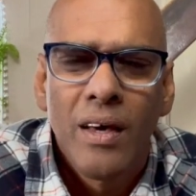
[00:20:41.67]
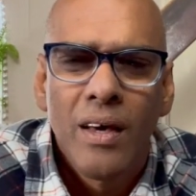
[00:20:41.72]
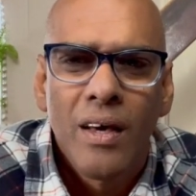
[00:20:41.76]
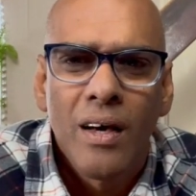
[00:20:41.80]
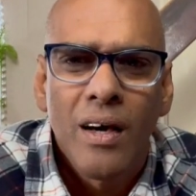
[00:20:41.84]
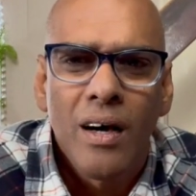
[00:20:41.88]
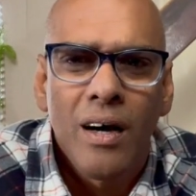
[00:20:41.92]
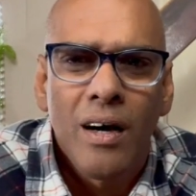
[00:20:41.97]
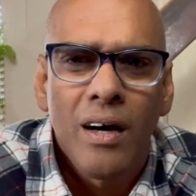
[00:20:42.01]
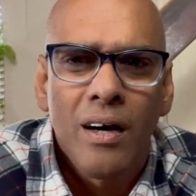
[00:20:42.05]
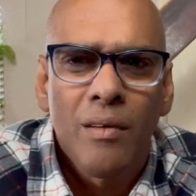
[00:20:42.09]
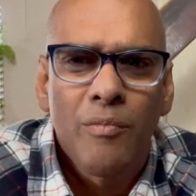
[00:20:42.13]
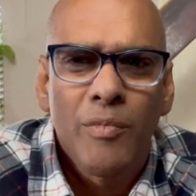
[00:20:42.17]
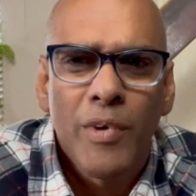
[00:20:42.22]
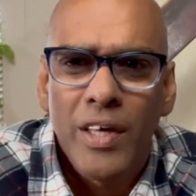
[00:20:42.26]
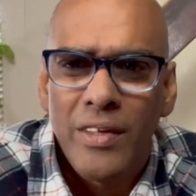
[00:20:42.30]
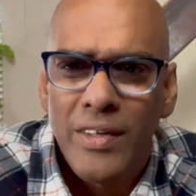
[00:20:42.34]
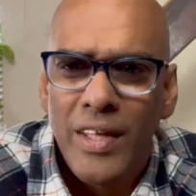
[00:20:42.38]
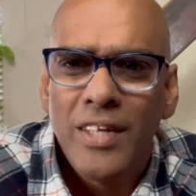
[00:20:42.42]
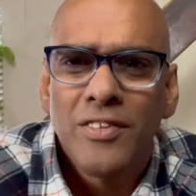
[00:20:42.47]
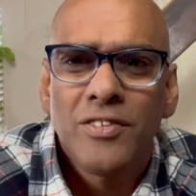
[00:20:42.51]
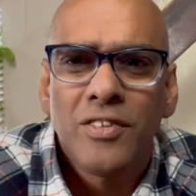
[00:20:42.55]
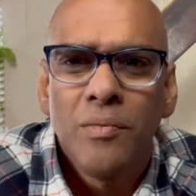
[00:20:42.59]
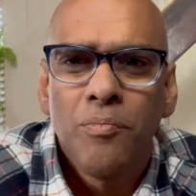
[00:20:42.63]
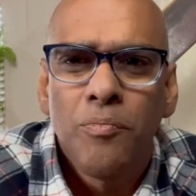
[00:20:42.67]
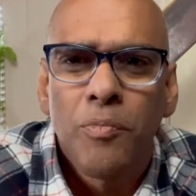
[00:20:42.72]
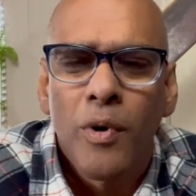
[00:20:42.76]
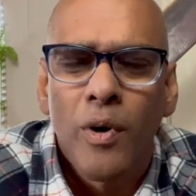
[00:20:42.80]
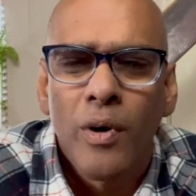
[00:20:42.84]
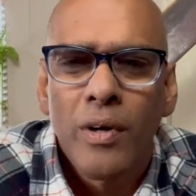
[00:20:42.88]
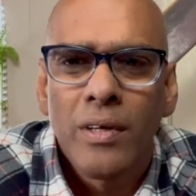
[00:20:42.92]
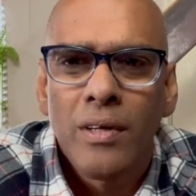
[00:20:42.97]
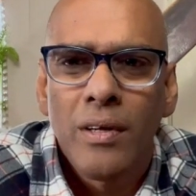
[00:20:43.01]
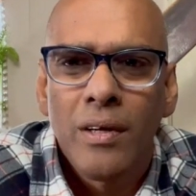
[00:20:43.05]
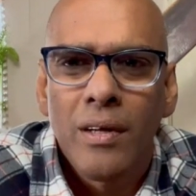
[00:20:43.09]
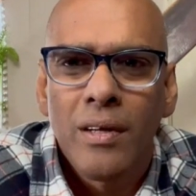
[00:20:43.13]
Because that's
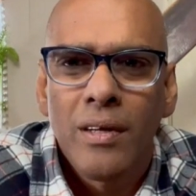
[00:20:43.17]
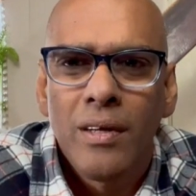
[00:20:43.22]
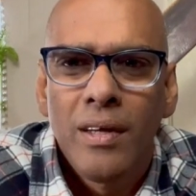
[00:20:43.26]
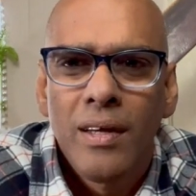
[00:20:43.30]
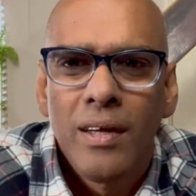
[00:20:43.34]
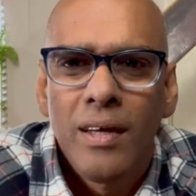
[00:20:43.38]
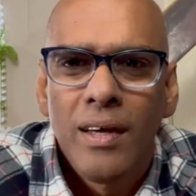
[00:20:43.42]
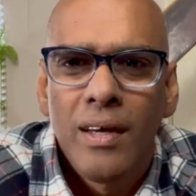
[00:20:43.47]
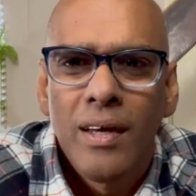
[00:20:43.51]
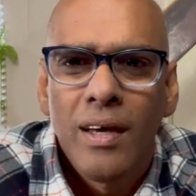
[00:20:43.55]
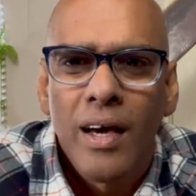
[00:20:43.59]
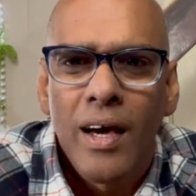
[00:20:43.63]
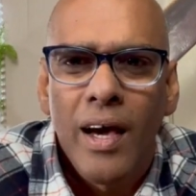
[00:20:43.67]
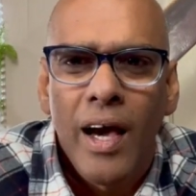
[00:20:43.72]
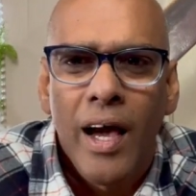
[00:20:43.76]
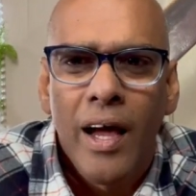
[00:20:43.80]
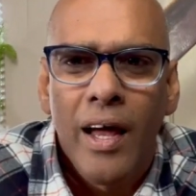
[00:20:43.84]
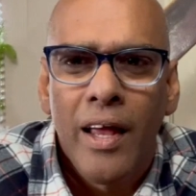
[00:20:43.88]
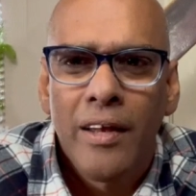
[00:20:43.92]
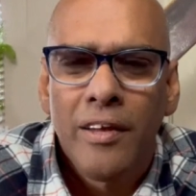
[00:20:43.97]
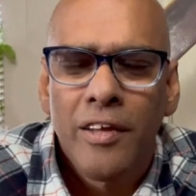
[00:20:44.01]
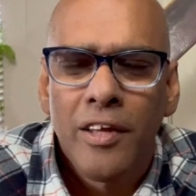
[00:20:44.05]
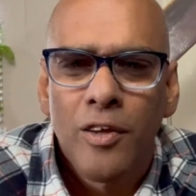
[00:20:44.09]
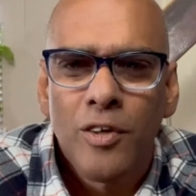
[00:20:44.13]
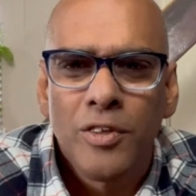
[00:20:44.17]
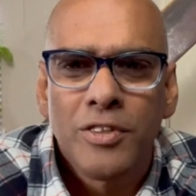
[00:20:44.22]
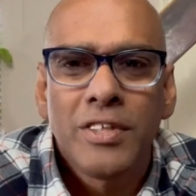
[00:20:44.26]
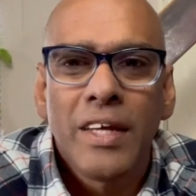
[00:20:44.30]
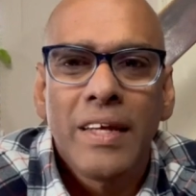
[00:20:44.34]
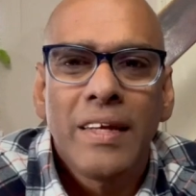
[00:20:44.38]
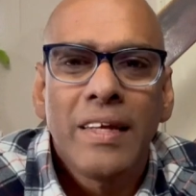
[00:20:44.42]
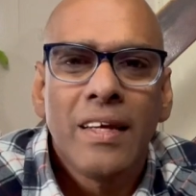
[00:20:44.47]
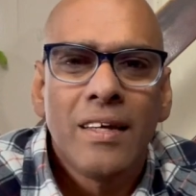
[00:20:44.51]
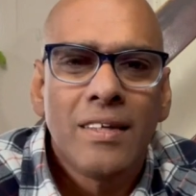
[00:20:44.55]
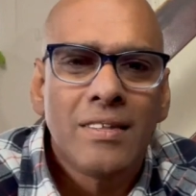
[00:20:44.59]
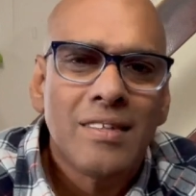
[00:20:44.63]
important. And, you know,
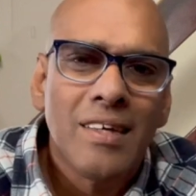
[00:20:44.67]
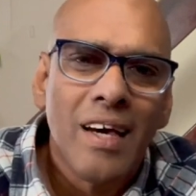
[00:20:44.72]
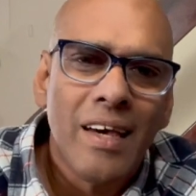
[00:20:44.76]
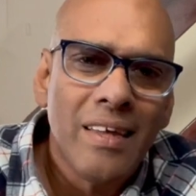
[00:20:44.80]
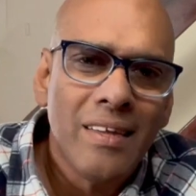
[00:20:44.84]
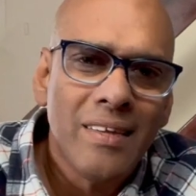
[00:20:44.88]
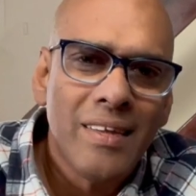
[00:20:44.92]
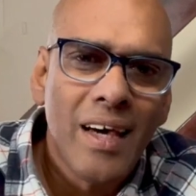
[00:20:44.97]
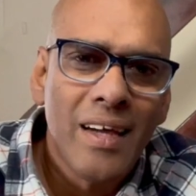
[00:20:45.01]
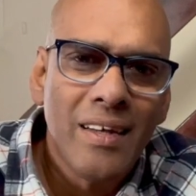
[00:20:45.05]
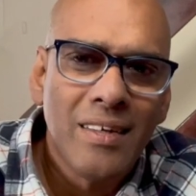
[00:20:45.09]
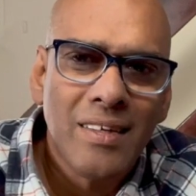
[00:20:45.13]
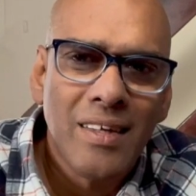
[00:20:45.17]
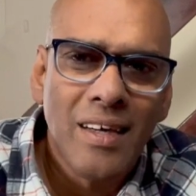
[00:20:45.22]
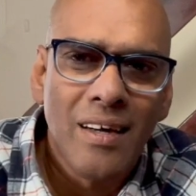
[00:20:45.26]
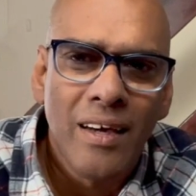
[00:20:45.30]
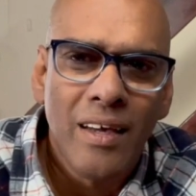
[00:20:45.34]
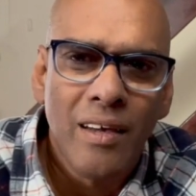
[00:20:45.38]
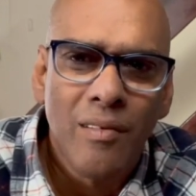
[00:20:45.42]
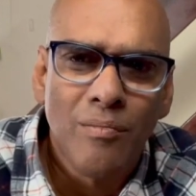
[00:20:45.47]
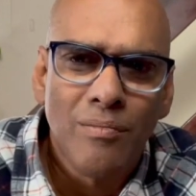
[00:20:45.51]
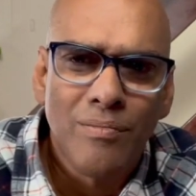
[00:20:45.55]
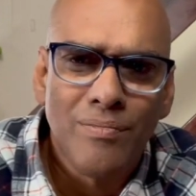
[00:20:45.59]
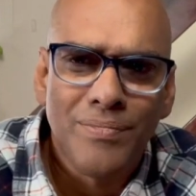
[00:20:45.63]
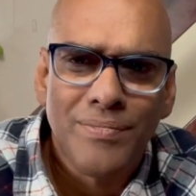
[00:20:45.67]
setting aside that time.